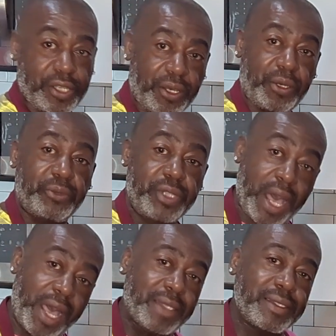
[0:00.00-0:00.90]
old
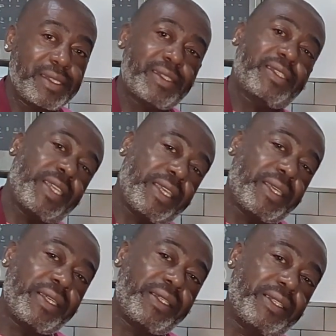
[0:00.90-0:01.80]
non-stick
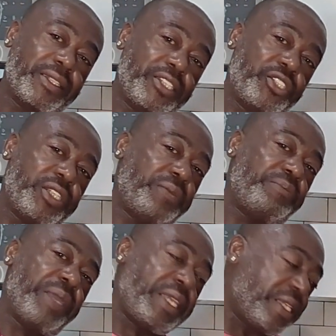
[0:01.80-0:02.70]
cookie
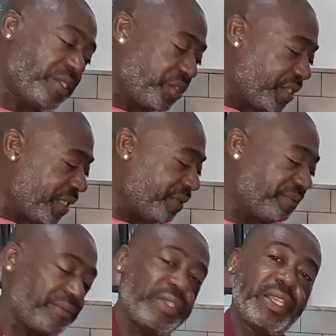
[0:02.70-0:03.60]
sheet, baking sheet.
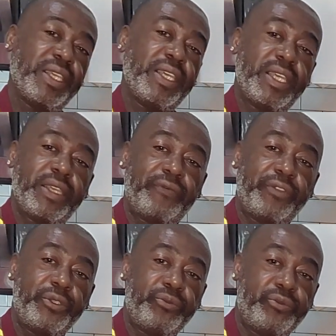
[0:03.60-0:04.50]
If
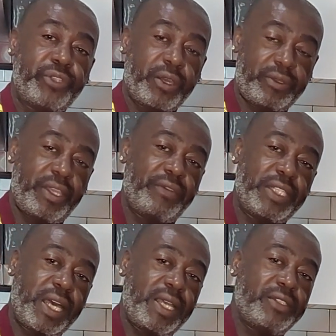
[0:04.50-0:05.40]
you don't have a
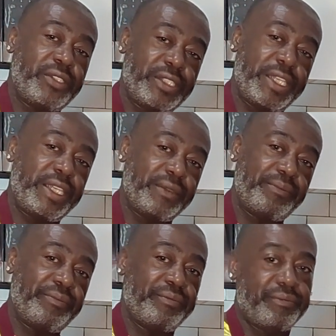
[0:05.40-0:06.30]
non-stick,
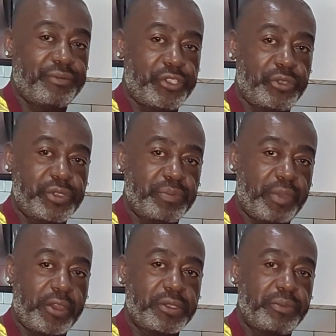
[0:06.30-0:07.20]
use some
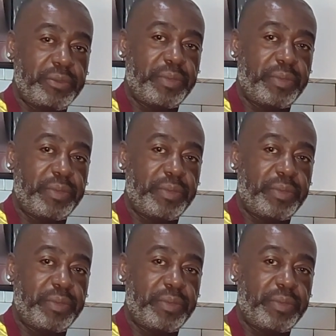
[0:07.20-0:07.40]
parchment